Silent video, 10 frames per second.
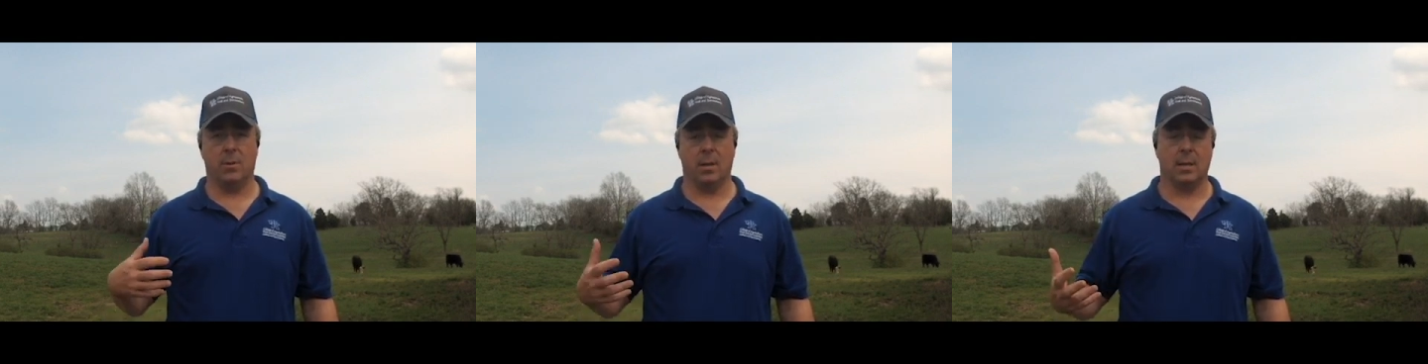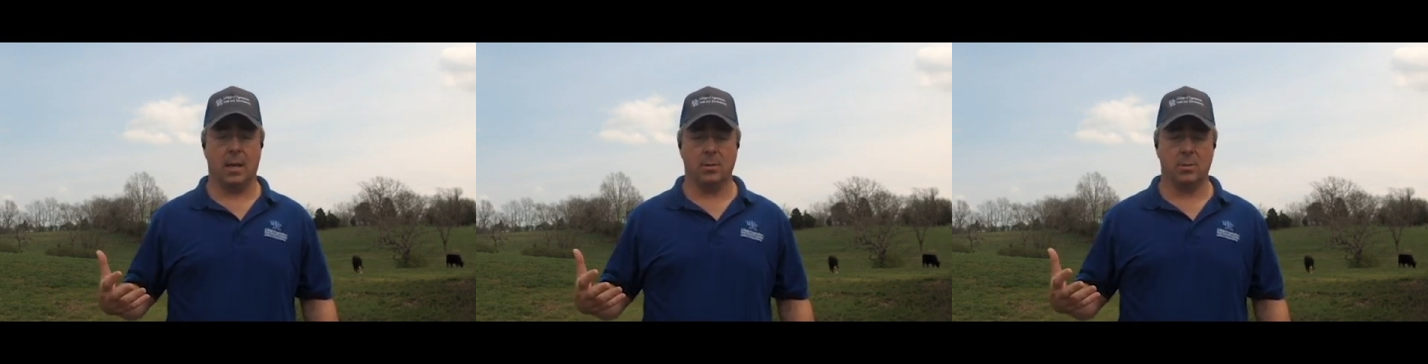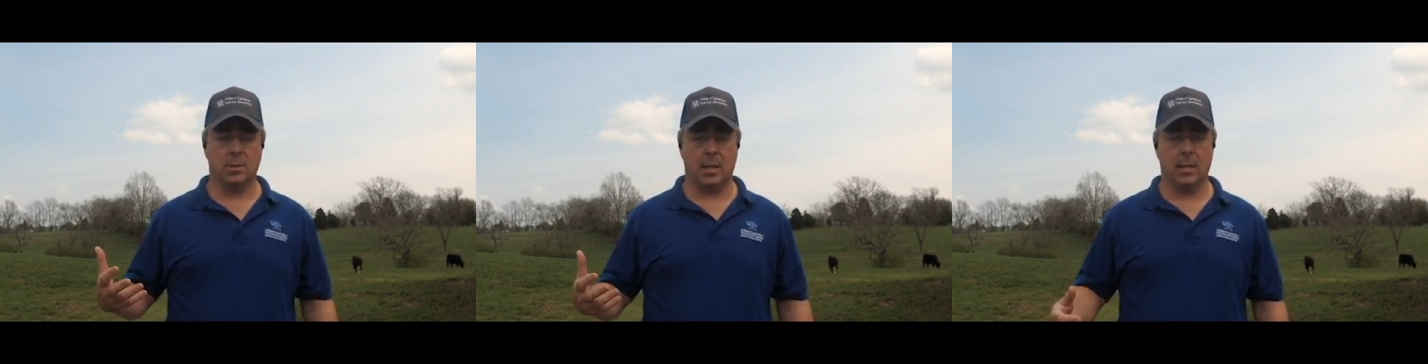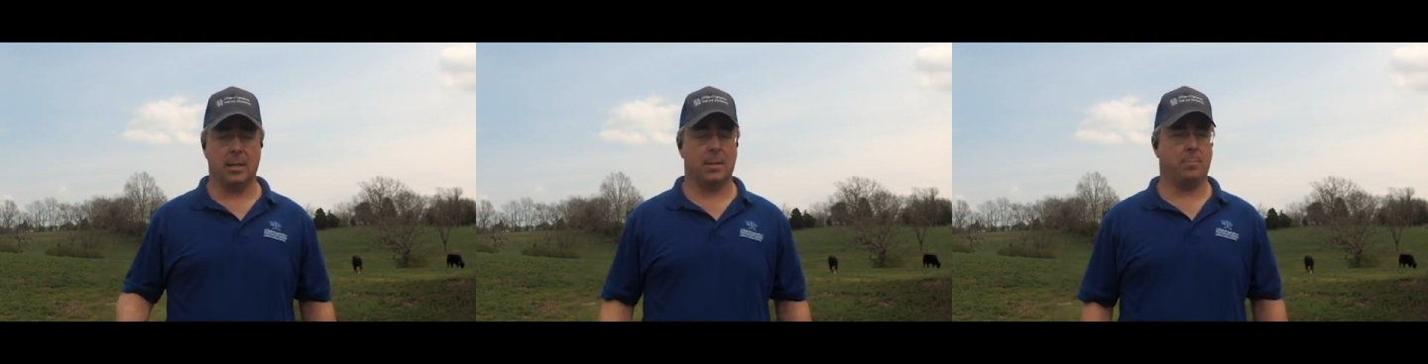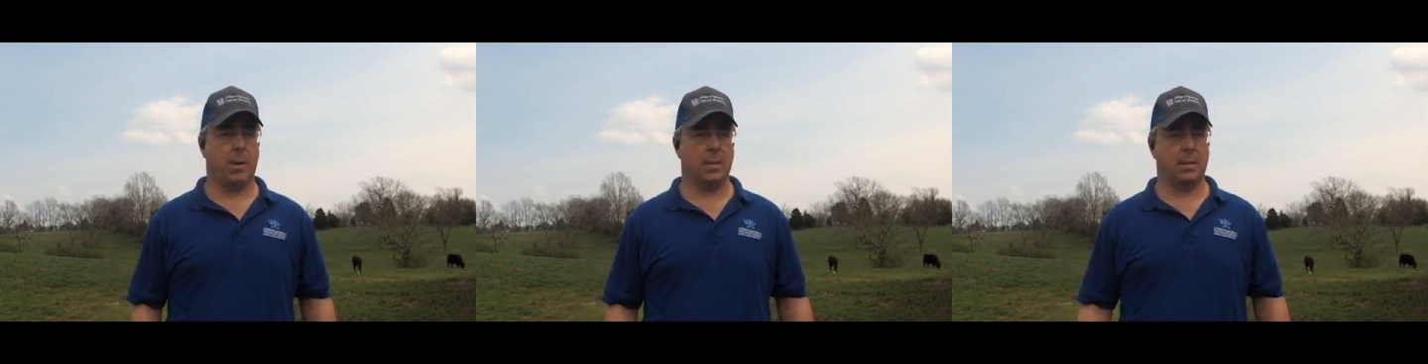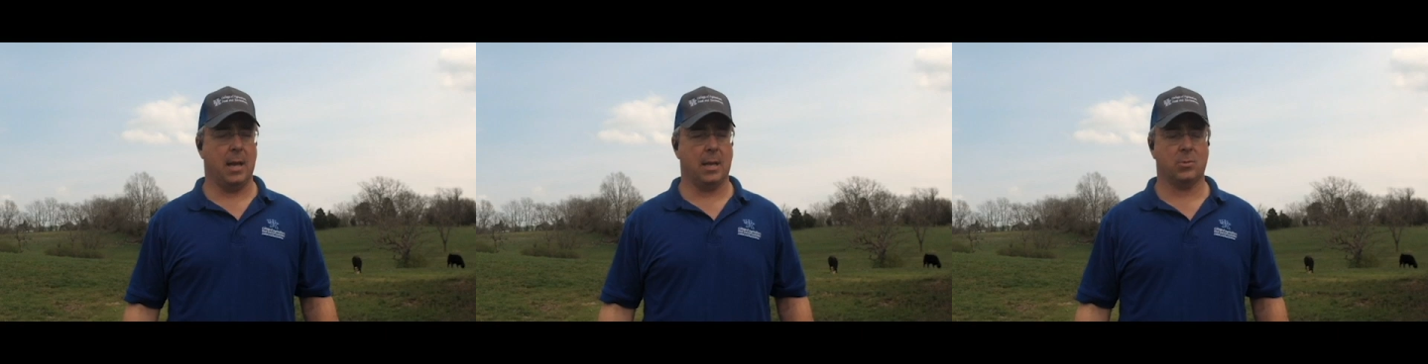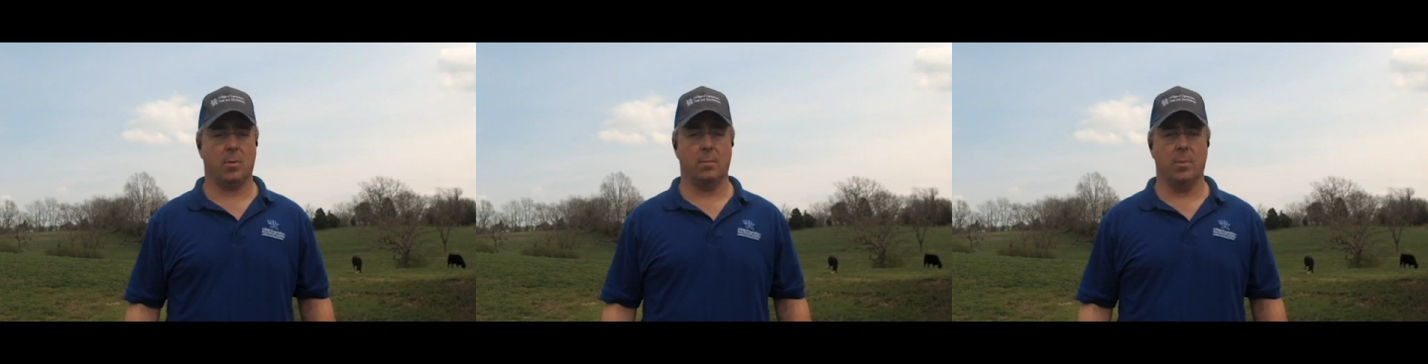nothing else, to pay the
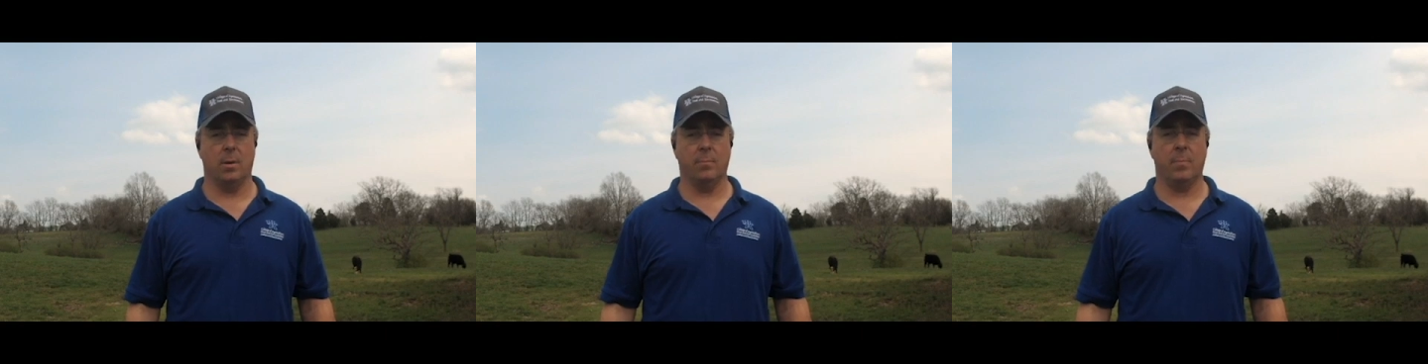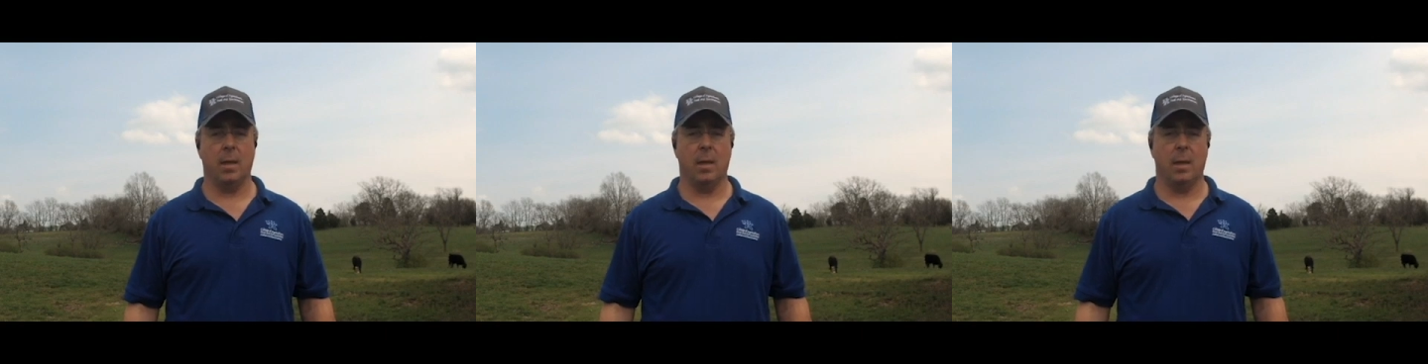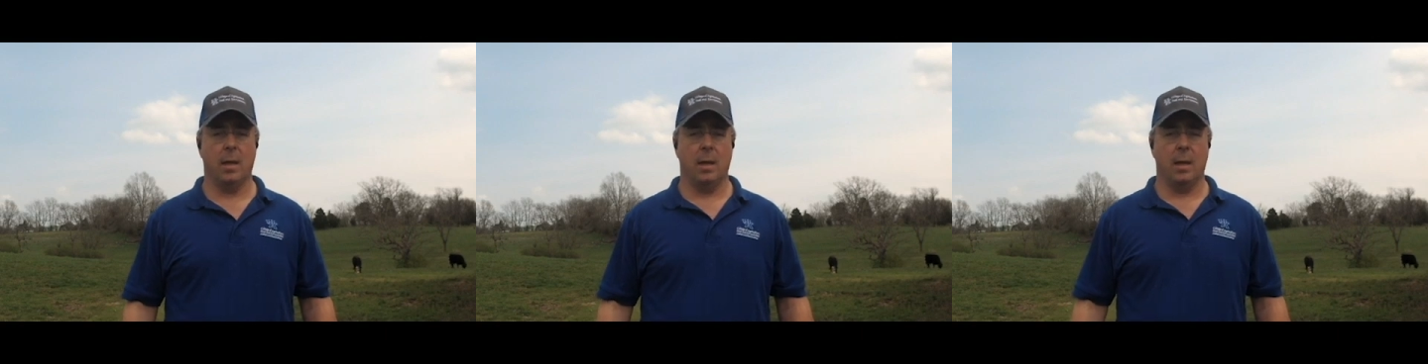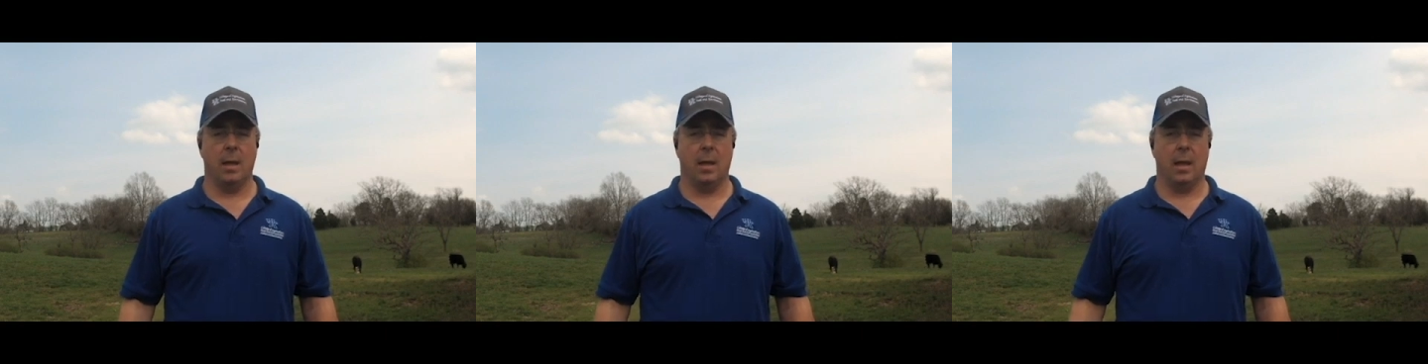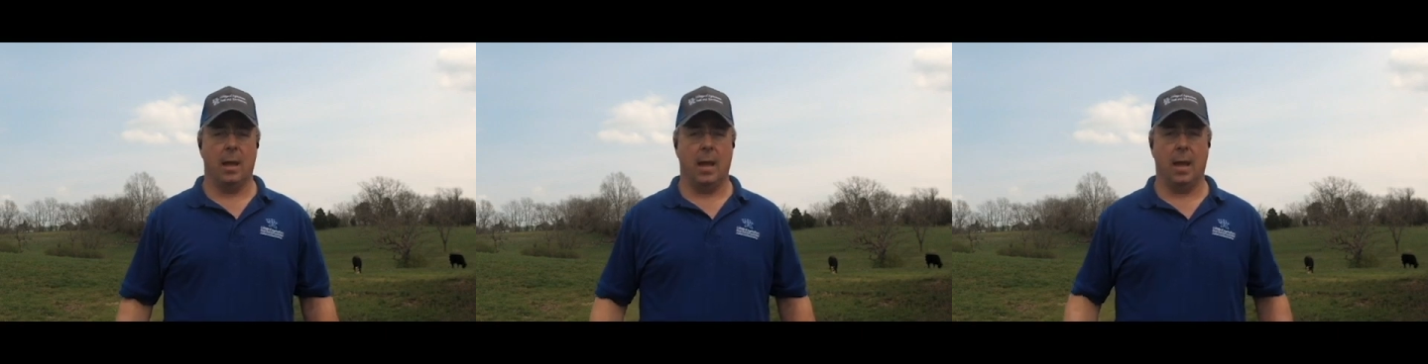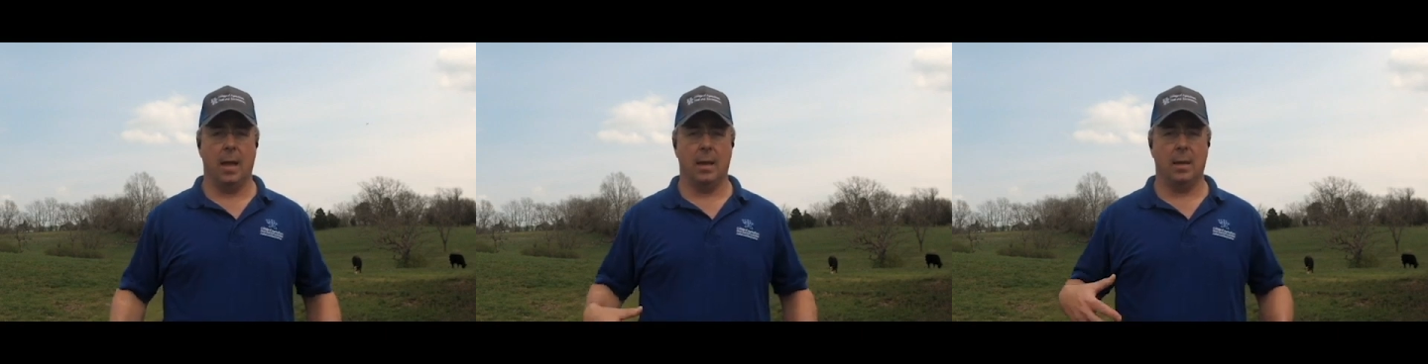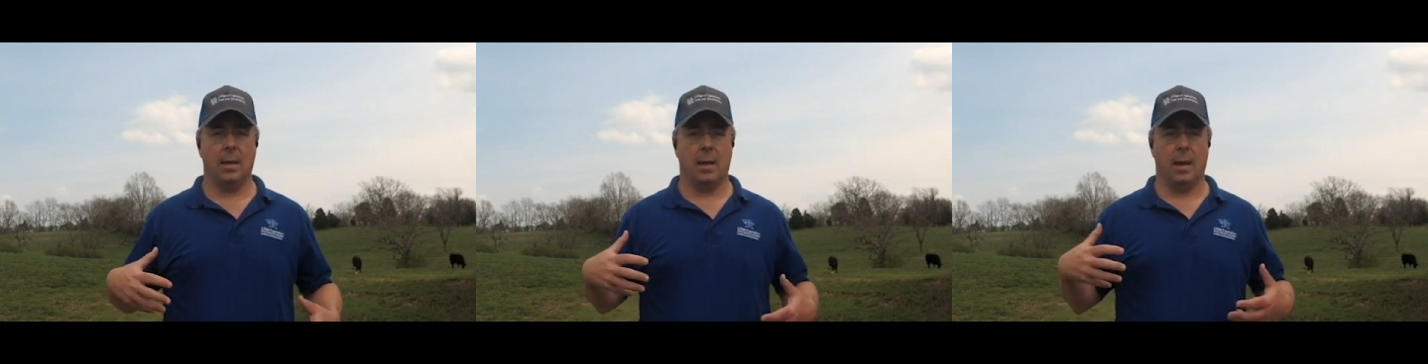tax rate bill.
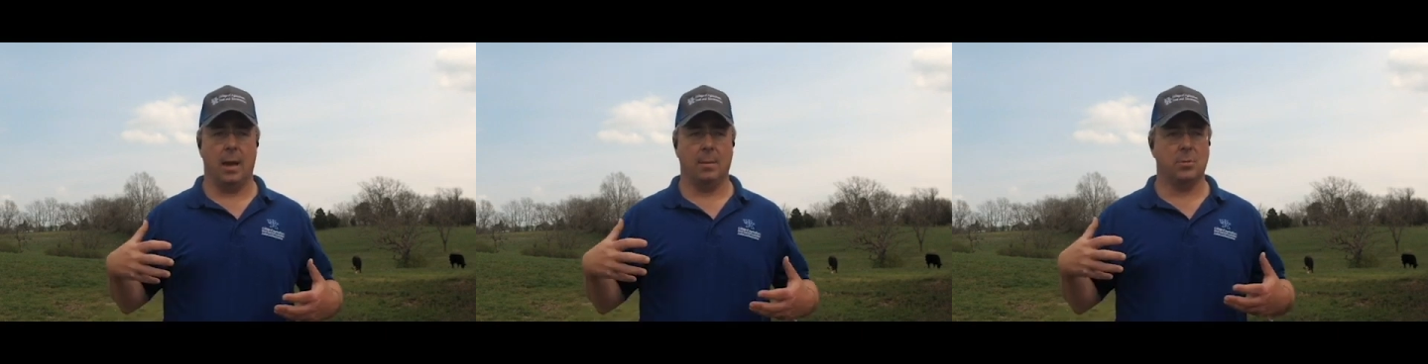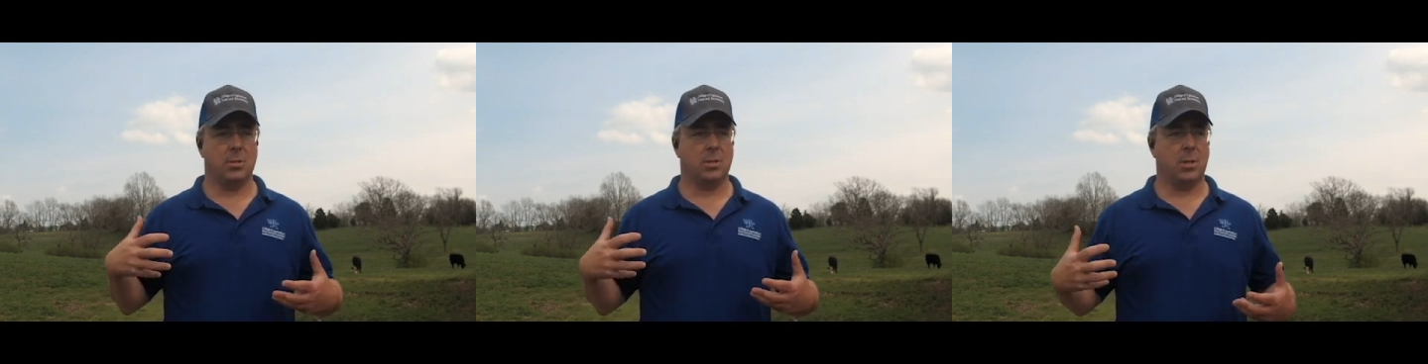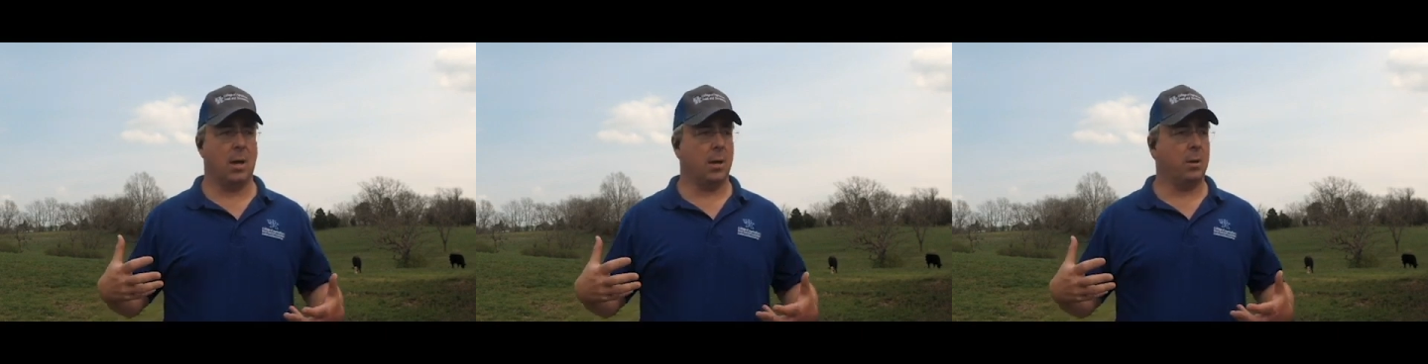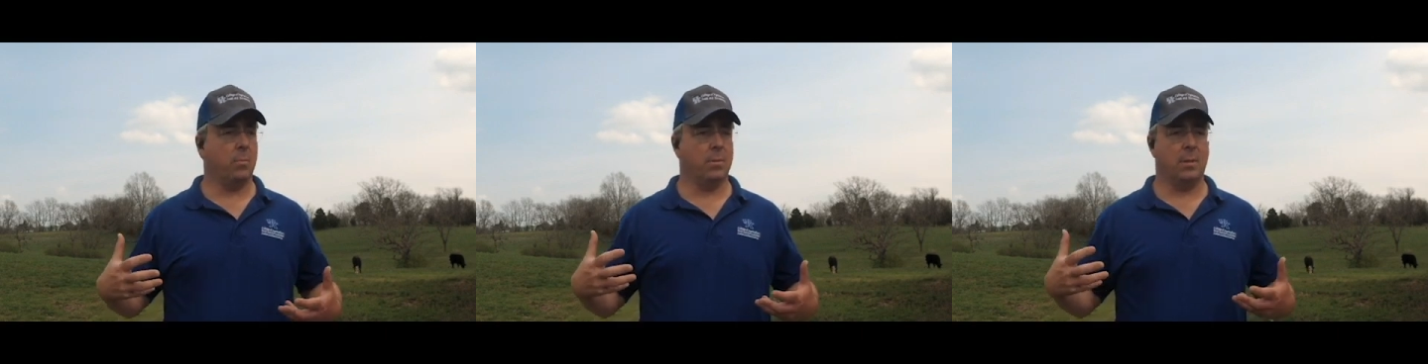And I'm stuck with